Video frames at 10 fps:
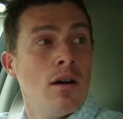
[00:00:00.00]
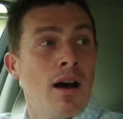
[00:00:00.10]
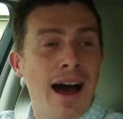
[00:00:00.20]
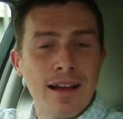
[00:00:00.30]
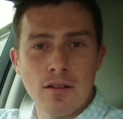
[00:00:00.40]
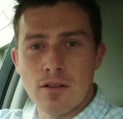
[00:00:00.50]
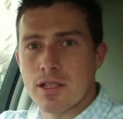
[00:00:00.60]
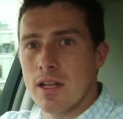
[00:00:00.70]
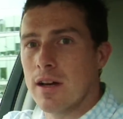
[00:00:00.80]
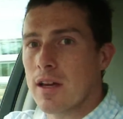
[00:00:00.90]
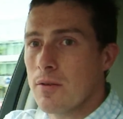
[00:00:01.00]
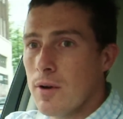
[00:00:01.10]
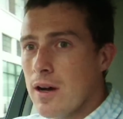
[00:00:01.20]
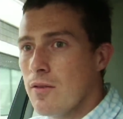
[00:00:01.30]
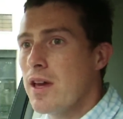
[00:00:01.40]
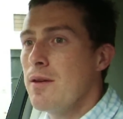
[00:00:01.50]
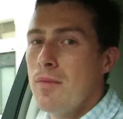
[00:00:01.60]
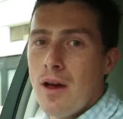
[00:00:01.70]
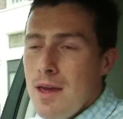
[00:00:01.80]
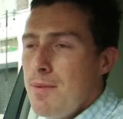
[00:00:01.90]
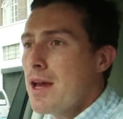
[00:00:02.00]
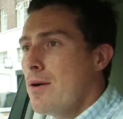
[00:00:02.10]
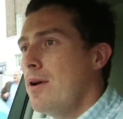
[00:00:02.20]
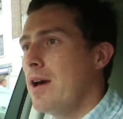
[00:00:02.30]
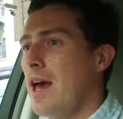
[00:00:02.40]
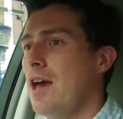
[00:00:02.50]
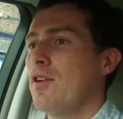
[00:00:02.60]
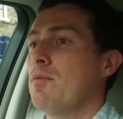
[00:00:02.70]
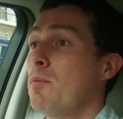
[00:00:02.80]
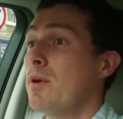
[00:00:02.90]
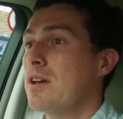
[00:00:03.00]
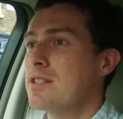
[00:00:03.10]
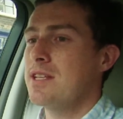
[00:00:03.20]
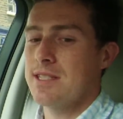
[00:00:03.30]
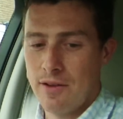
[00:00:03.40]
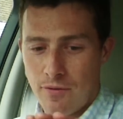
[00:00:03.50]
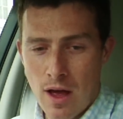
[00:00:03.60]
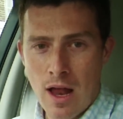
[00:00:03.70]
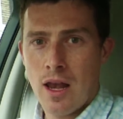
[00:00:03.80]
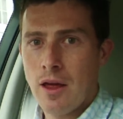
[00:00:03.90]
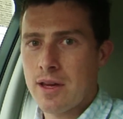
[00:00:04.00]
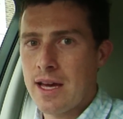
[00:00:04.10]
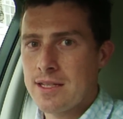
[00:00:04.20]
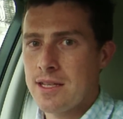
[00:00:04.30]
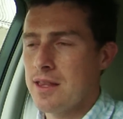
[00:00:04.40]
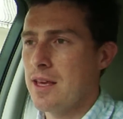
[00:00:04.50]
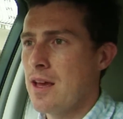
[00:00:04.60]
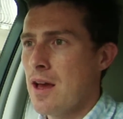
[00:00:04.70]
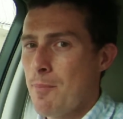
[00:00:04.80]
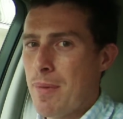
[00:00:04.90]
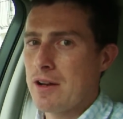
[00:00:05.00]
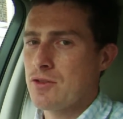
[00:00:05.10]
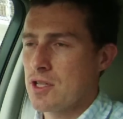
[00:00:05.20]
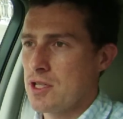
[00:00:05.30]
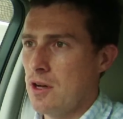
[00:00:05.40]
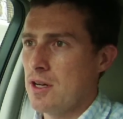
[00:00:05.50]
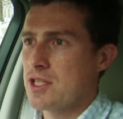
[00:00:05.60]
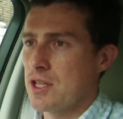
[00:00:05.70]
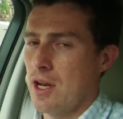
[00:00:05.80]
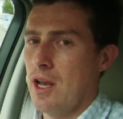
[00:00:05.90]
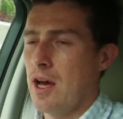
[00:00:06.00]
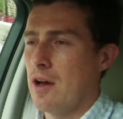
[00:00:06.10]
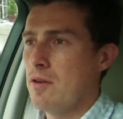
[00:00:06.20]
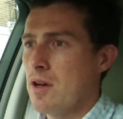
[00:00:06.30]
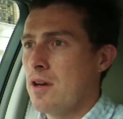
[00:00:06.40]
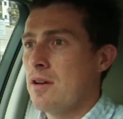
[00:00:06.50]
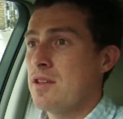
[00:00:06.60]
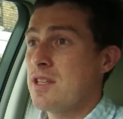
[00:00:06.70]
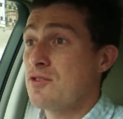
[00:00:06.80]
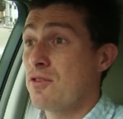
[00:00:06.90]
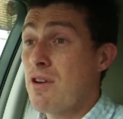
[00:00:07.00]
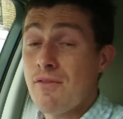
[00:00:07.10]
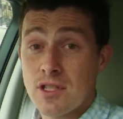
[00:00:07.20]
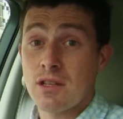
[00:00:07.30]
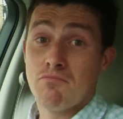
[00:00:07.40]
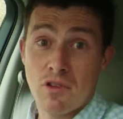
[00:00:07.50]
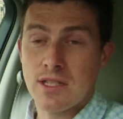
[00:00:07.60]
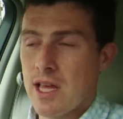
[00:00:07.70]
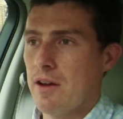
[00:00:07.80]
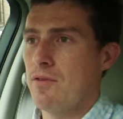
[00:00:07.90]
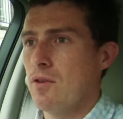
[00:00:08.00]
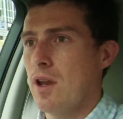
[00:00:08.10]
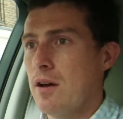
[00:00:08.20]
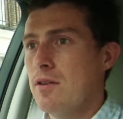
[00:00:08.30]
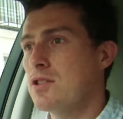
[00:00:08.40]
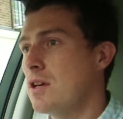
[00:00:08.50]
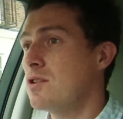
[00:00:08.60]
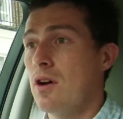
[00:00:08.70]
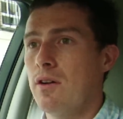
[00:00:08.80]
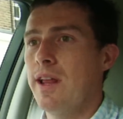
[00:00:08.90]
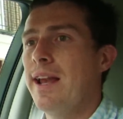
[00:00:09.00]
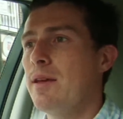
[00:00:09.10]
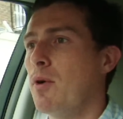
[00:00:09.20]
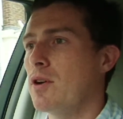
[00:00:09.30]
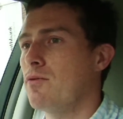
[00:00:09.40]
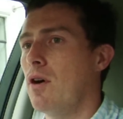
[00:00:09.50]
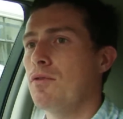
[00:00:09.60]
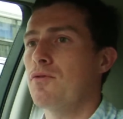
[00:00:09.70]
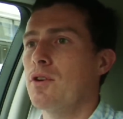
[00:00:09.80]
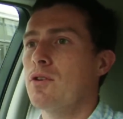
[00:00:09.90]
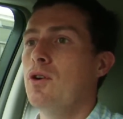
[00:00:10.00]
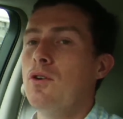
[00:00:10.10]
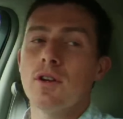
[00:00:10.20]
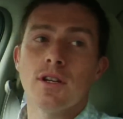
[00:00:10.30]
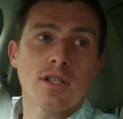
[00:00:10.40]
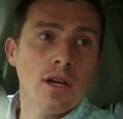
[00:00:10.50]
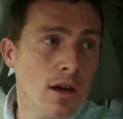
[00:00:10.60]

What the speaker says: handles like. Well, it may be quite heavy, but because Nissan have located the batteries nice and low, the centre of gravity is therefore low, and so there's hardly any body roll through corners.